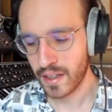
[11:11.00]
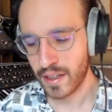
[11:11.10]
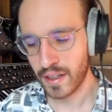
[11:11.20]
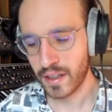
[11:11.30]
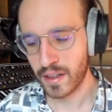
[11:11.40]

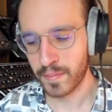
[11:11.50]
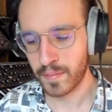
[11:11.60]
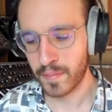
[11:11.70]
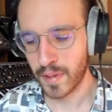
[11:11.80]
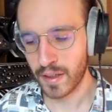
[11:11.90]

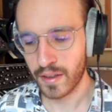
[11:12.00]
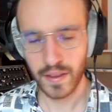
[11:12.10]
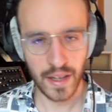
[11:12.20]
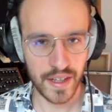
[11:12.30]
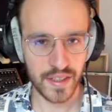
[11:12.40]

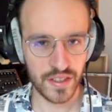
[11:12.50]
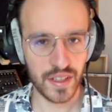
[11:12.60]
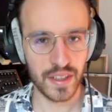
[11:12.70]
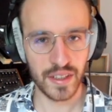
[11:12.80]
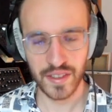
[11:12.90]
has
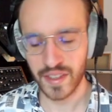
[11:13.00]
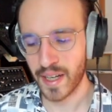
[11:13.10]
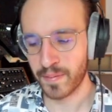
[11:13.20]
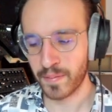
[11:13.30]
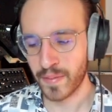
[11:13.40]
still the
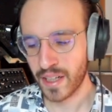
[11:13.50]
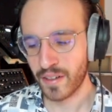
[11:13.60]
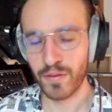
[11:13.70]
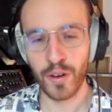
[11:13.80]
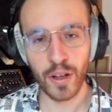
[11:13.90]
same
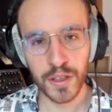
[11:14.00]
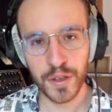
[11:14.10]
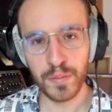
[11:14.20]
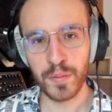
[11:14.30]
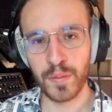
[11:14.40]

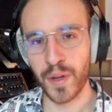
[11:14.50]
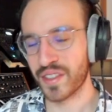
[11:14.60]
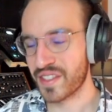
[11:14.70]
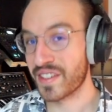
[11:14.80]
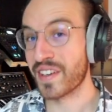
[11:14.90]
volume, but
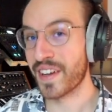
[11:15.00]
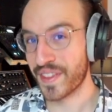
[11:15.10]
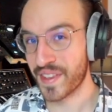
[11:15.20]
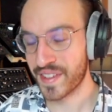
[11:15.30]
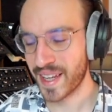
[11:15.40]
not
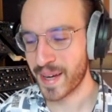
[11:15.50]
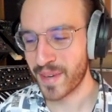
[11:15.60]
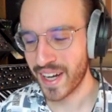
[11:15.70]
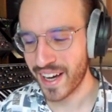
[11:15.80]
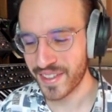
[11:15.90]
the same
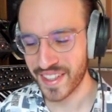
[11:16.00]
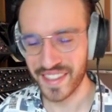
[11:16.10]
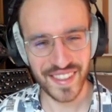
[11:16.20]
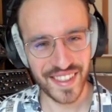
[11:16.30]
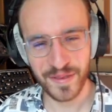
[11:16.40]

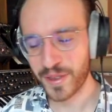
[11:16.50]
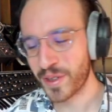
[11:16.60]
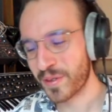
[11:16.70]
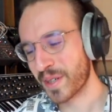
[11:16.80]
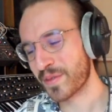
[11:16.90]
loudness, if you know
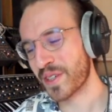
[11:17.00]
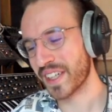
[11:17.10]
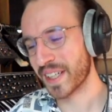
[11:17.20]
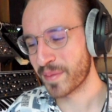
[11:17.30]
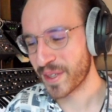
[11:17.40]
what I'm
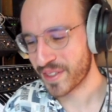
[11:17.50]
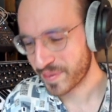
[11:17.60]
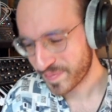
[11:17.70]
talking about.